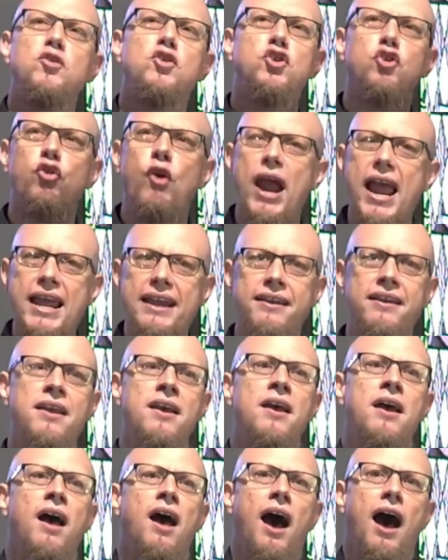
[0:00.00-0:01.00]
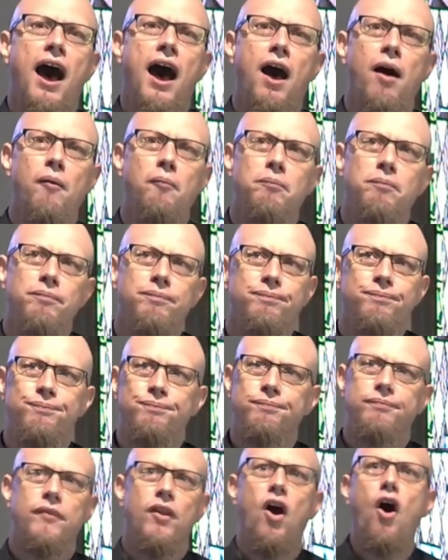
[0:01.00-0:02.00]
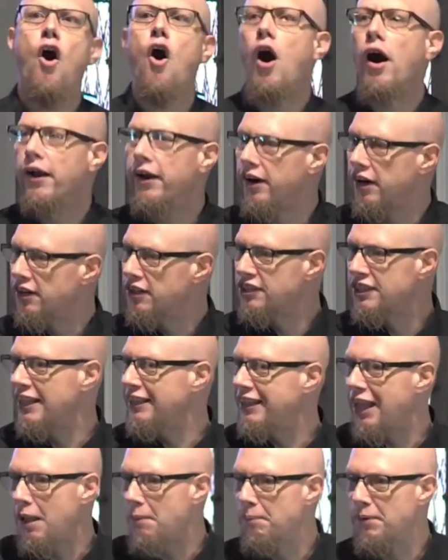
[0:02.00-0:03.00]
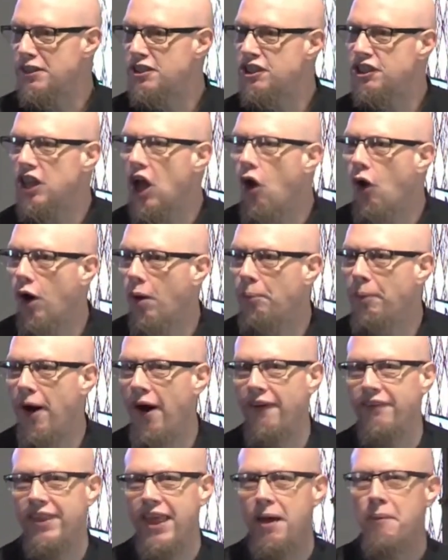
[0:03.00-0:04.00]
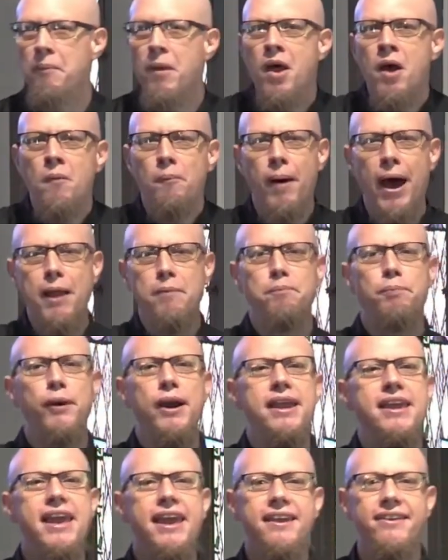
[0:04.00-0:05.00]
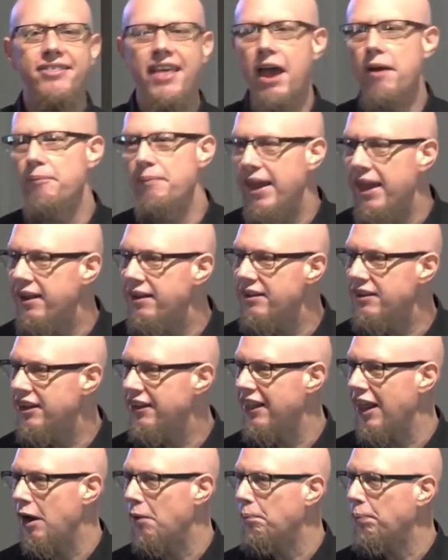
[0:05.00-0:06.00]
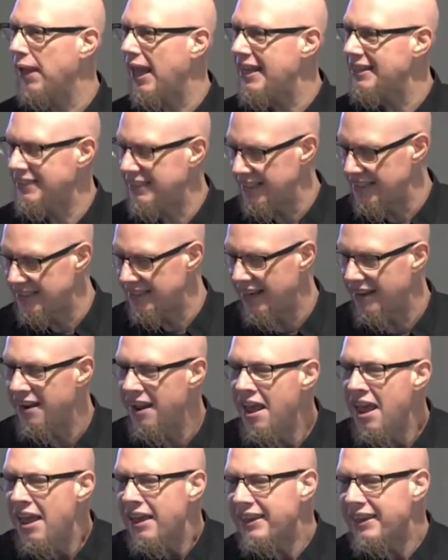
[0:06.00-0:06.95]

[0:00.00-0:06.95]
great honors that they bestow upon them by bringing them into their places and